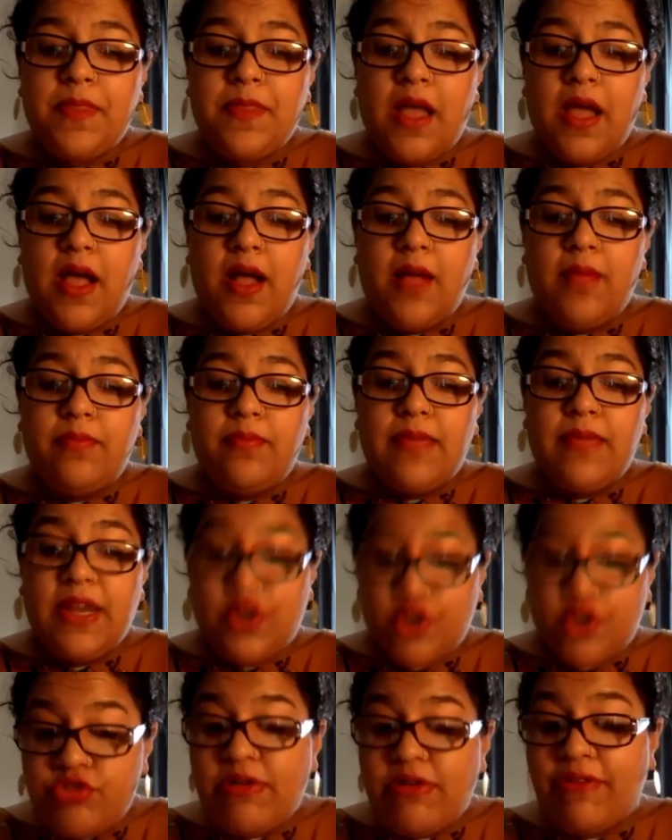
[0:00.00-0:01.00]

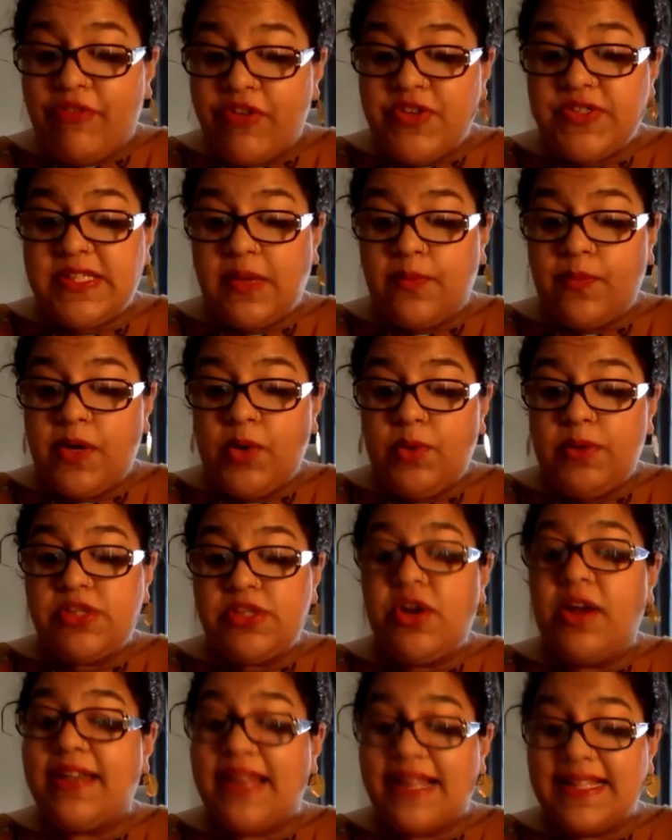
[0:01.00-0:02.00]
It could refer to someone who has
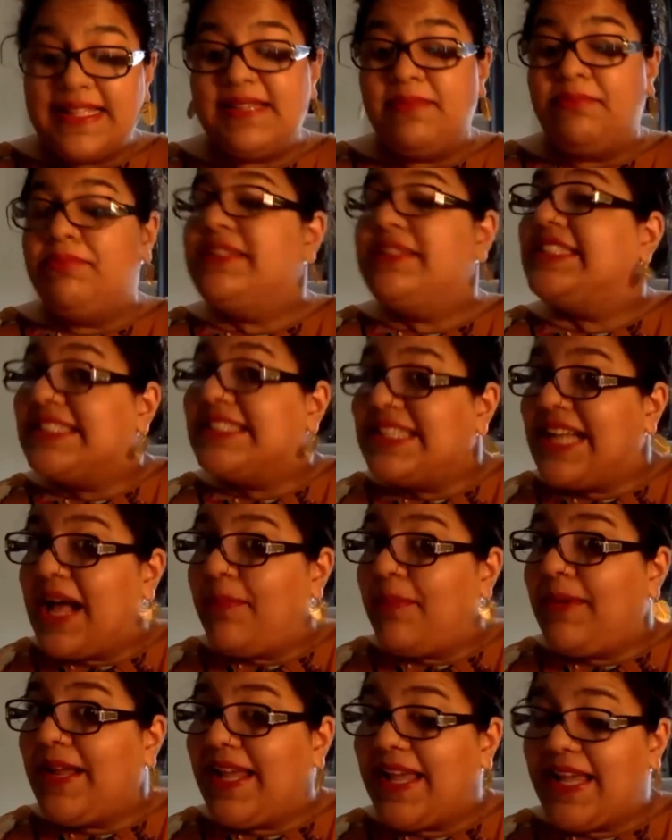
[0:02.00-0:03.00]
not yet submitted an
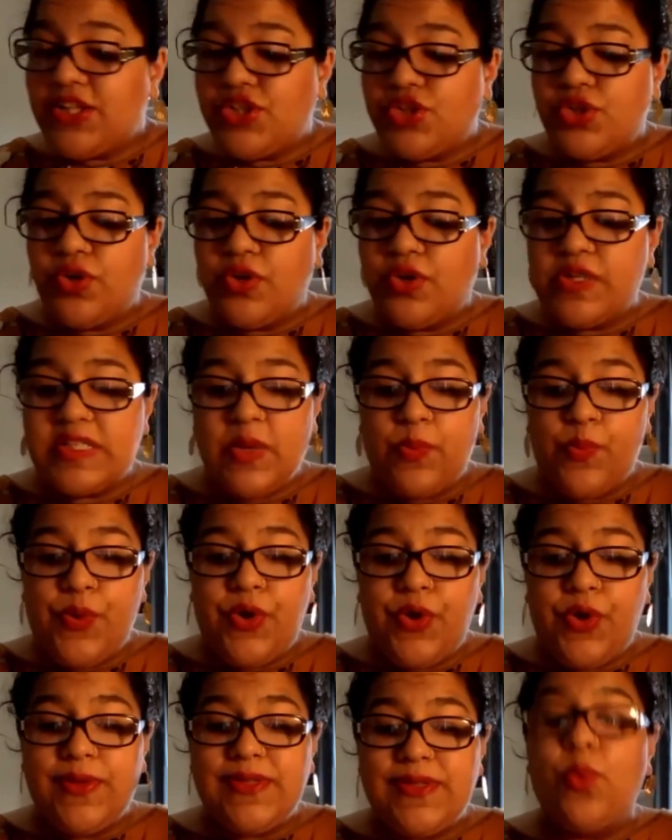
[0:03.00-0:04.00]
application or someone
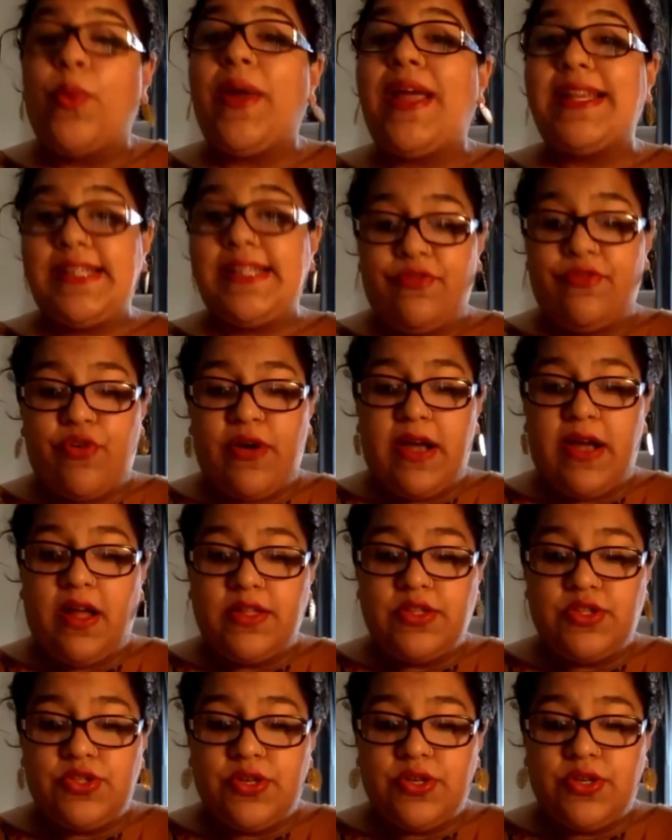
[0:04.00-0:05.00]
who is waiting for an
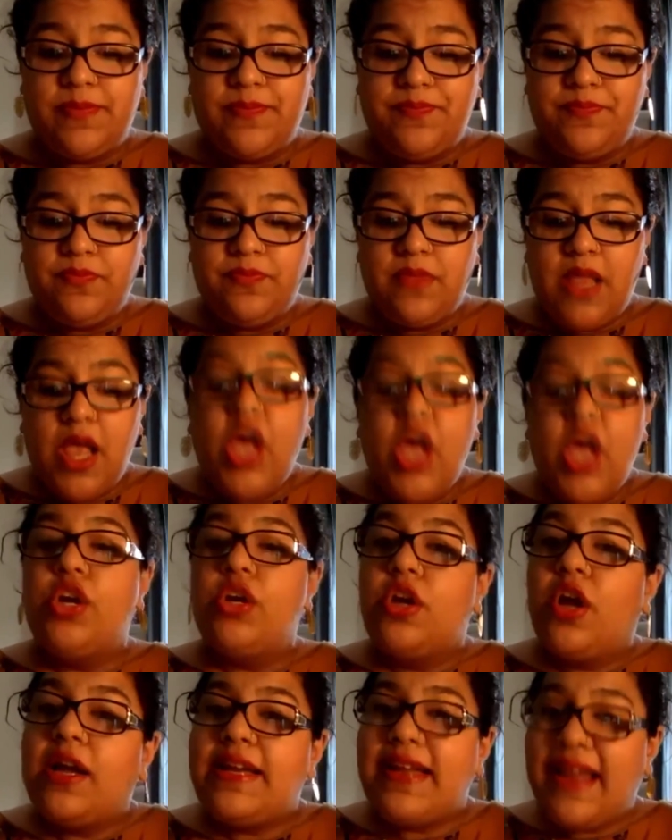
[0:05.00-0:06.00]
answer.
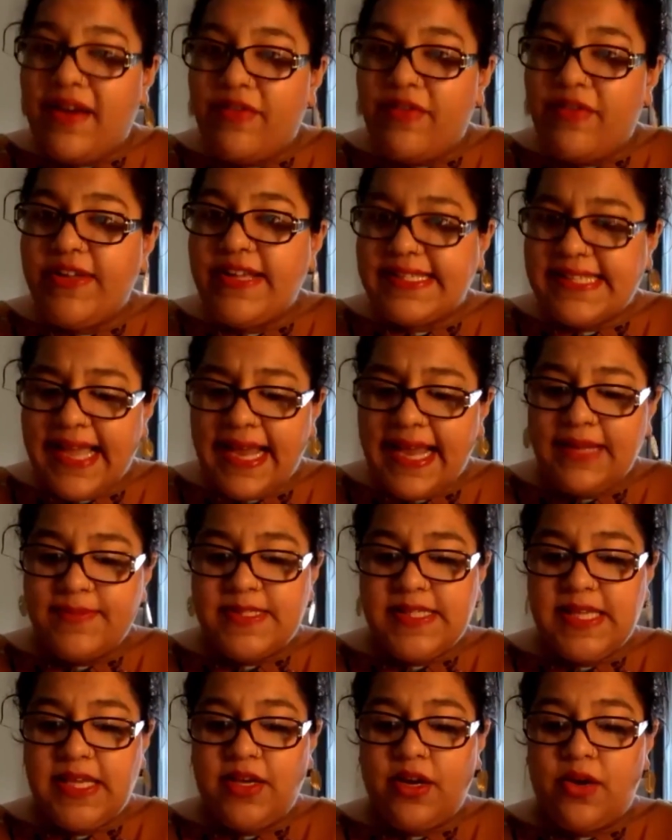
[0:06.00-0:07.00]
Not every asylum
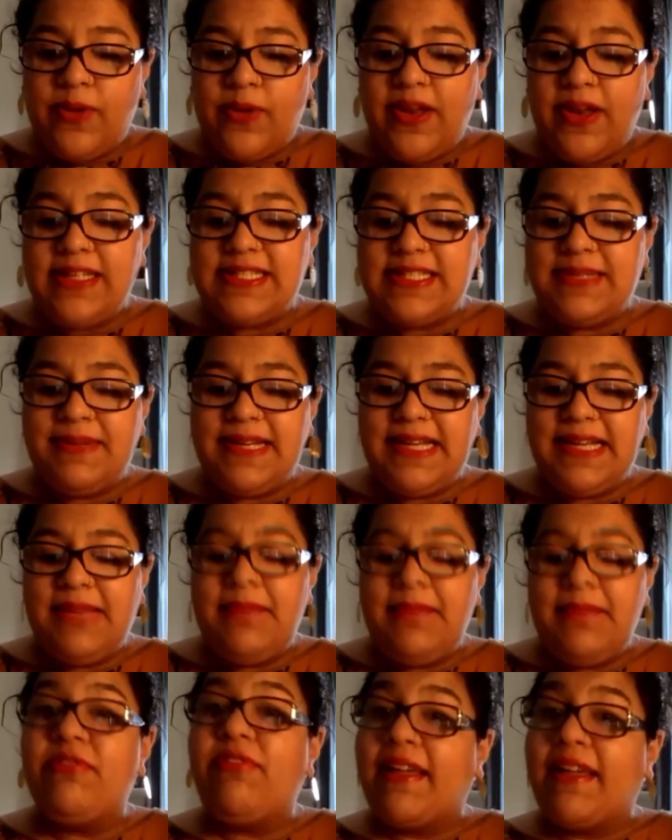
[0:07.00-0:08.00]
seeker will ultimately
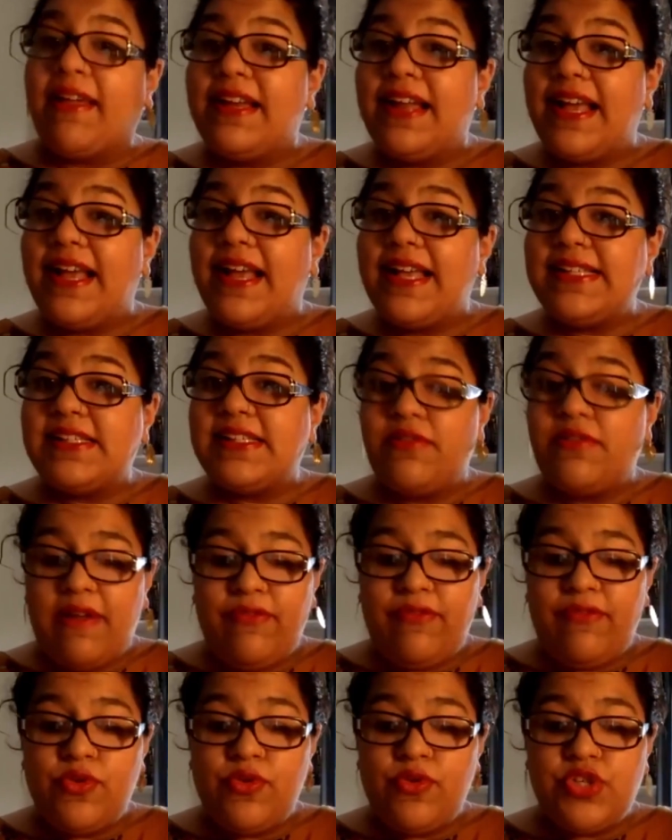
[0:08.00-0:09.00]
be recognized as a
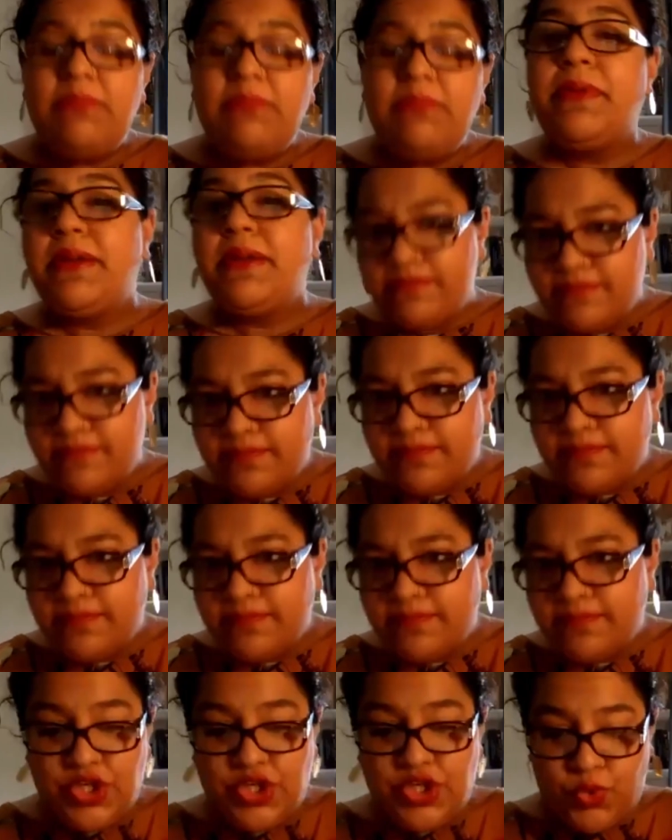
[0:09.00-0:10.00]
refugee, but
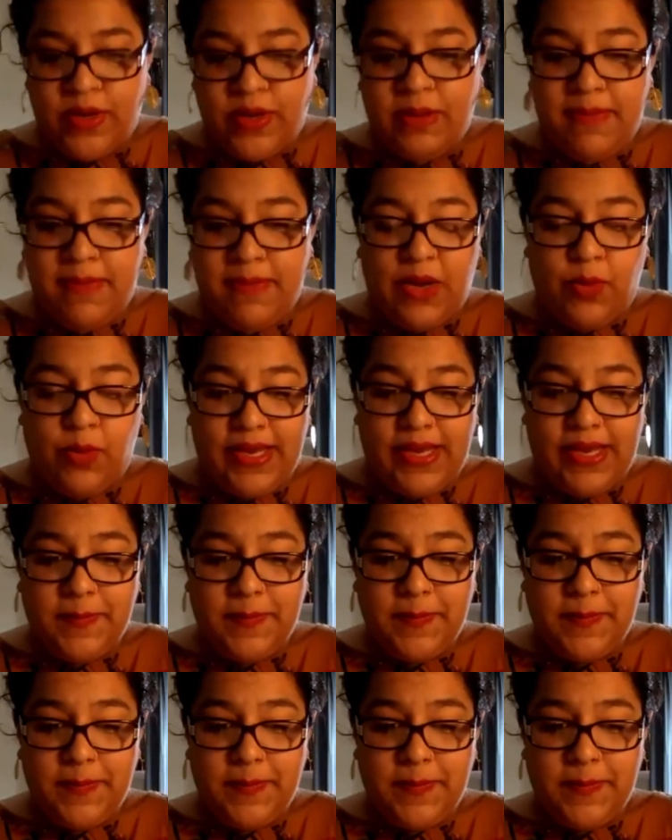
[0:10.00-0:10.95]
many do and many will.